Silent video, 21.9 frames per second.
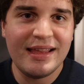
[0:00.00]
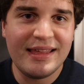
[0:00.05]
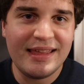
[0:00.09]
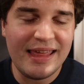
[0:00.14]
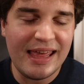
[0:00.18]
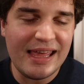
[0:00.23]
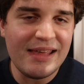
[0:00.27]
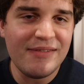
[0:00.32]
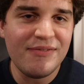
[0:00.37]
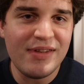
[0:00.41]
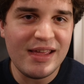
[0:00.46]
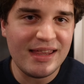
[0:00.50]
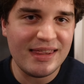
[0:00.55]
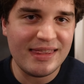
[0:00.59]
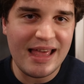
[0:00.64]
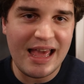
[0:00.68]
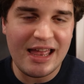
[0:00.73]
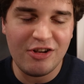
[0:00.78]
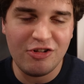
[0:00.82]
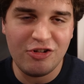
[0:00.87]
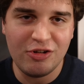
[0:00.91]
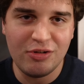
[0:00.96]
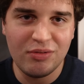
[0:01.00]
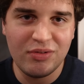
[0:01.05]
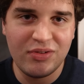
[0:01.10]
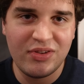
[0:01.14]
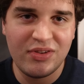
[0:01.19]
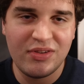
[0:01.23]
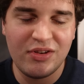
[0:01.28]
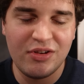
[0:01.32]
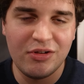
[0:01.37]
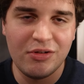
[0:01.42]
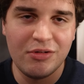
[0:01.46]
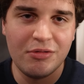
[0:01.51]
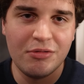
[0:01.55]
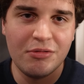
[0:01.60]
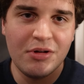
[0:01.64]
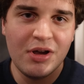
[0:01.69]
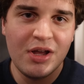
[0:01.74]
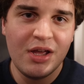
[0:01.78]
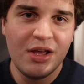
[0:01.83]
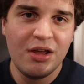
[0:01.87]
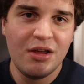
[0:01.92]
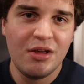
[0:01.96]
gave it that juice to
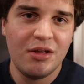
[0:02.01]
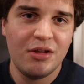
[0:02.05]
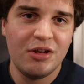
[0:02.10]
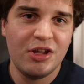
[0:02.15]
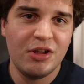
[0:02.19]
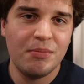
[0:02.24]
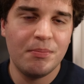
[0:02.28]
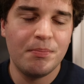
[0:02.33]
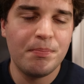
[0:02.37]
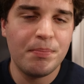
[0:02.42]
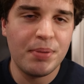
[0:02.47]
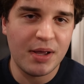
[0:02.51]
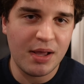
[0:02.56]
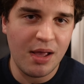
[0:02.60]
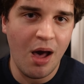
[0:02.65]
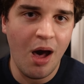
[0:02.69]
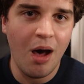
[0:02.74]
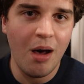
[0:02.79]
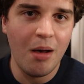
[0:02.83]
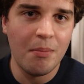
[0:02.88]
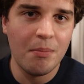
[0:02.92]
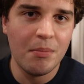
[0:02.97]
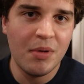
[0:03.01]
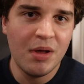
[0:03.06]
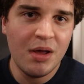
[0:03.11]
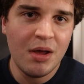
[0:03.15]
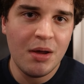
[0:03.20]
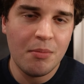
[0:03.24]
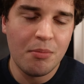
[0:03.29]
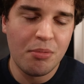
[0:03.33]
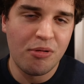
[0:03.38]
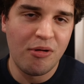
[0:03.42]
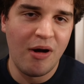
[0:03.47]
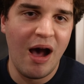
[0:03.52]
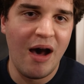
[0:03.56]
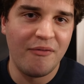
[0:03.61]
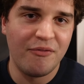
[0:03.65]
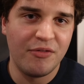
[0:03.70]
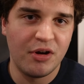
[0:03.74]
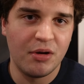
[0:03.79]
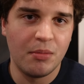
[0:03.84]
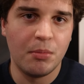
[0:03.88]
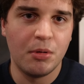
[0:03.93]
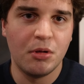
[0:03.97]
become
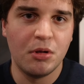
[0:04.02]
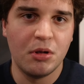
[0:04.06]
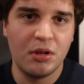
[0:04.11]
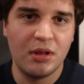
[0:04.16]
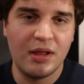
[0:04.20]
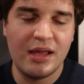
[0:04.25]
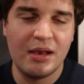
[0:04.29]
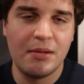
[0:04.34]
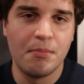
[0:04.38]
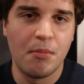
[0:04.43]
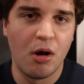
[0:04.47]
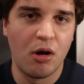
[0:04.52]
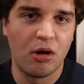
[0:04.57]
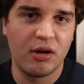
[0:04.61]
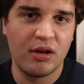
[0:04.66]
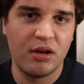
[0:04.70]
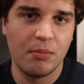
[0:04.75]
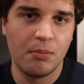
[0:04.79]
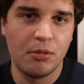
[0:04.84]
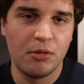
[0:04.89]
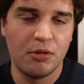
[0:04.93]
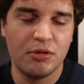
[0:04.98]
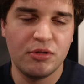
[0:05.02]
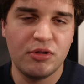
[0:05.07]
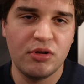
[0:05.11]
profitable and marketable